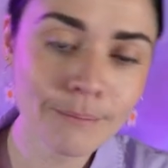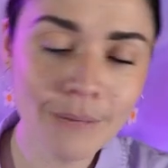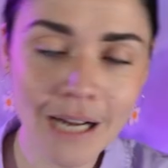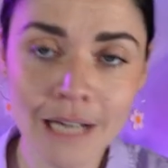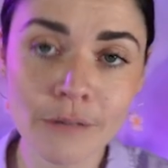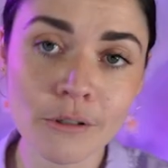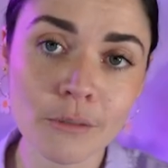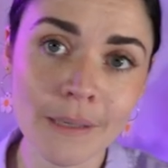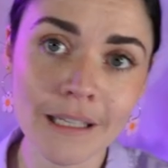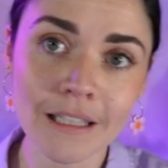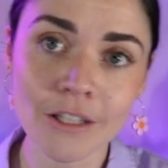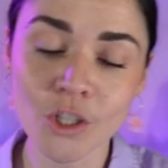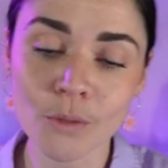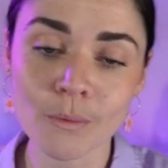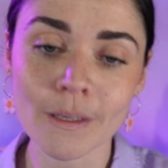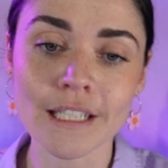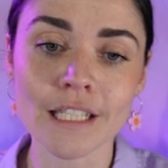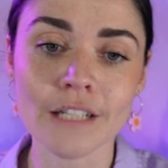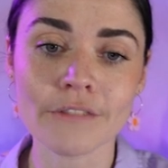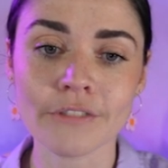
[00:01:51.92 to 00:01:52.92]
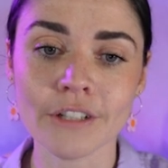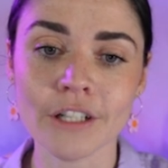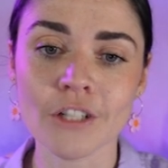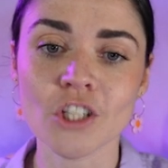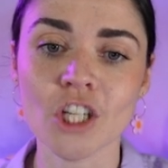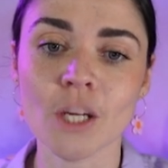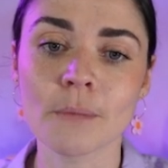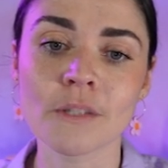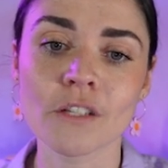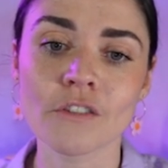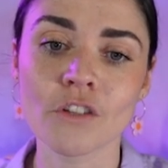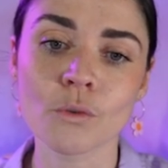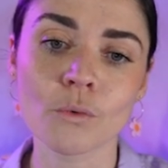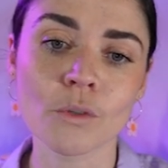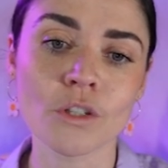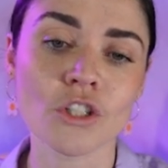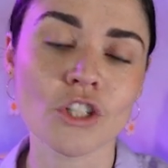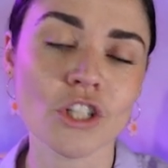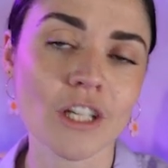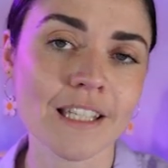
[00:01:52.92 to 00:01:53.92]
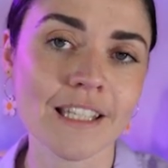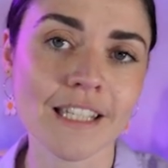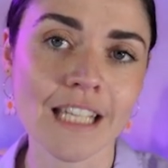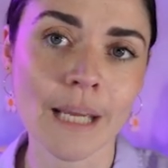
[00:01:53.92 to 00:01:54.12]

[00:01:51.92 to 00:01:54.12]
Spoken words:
mine would be a little bit different in terms of you wouldn't just